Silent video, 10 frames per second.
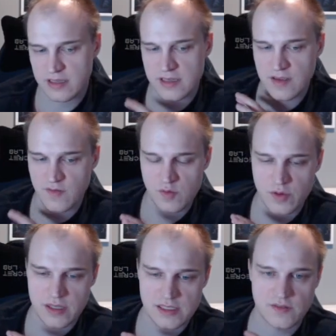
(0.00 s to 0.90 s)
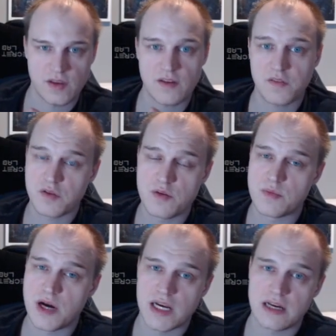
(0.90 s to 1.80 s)
can give you with this, if you have 3
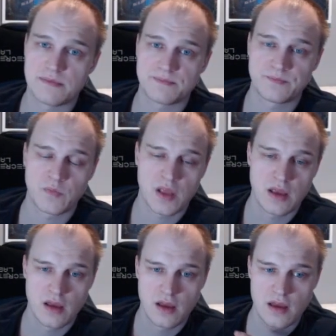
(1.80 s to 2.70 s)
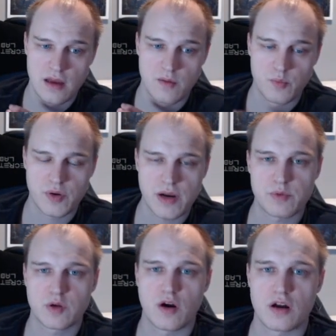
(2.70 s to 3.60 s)
mana, Prep
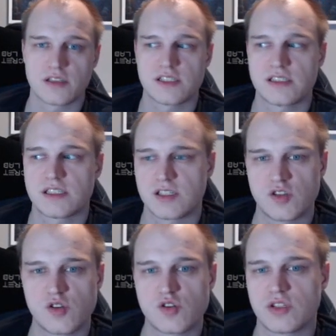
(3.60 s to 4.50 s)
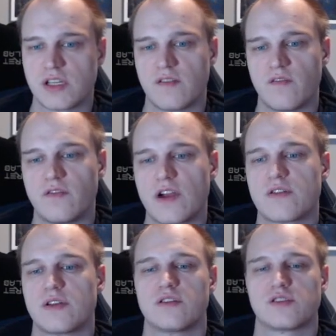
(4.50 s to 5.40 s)
Reconnaissance is usually a
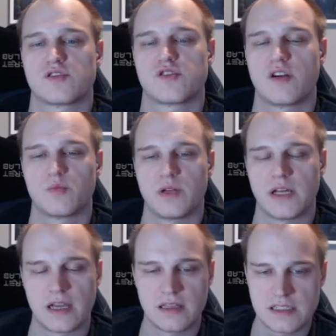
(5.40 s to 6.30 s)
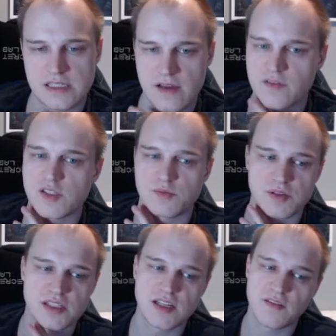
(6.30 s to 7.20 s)
very strong play, unless you have a
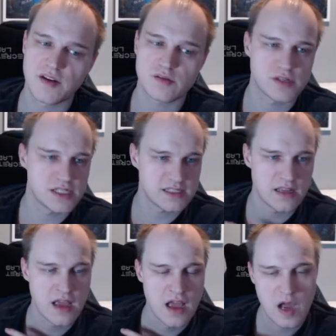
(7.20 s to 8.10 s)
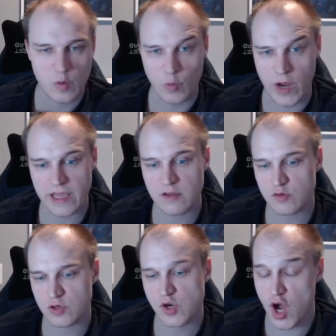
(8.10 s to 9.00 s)
specific reason why you
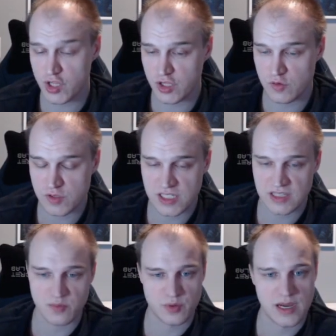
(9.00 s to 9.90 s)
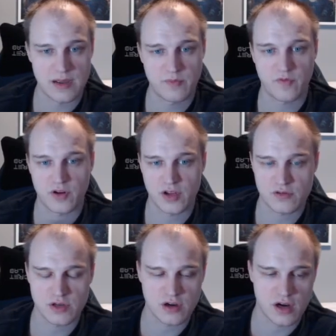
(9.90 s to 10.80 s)
are not using the Prep for your
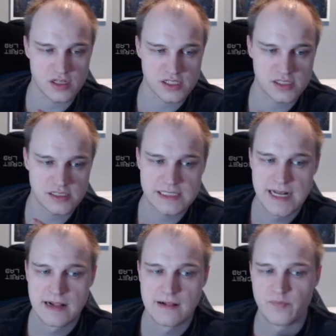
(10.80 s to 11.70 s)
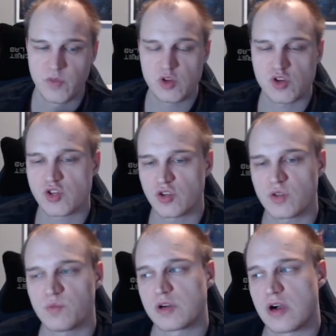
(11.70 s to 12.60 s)
Reconnaissance. You
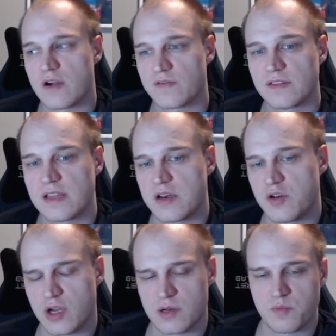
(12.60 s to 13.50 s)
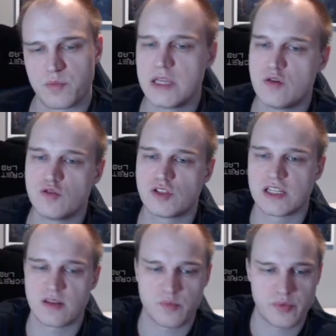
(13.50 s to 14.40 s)
should more often than not be
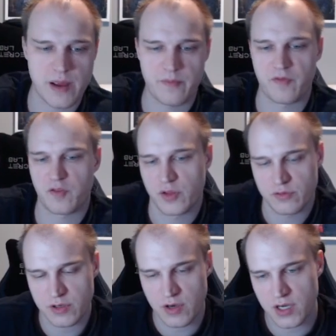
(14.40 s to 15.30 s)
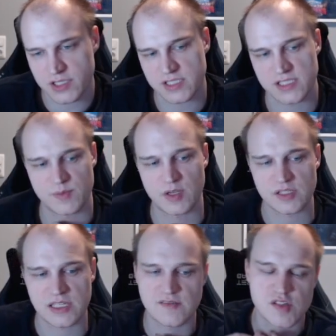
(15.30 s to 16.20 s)
using the Prep for the Reconnaissance, because
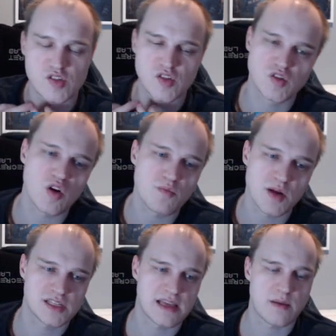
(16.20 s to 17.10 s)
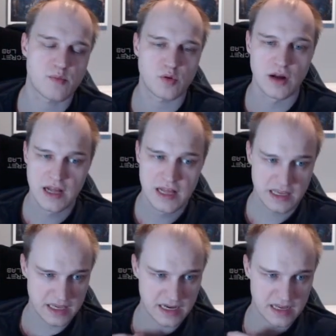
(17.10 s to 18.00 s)
it gives you so much tempo
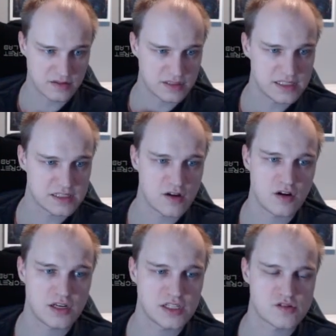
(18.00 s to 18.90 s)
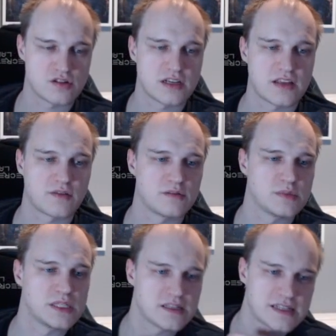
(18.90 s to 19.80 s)
getting out these early strong Death Rattle
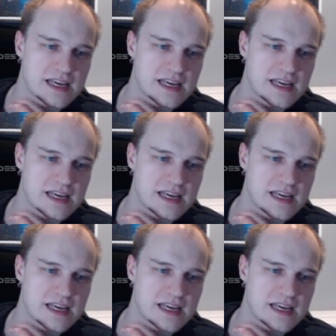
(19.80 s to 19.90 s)
minions. I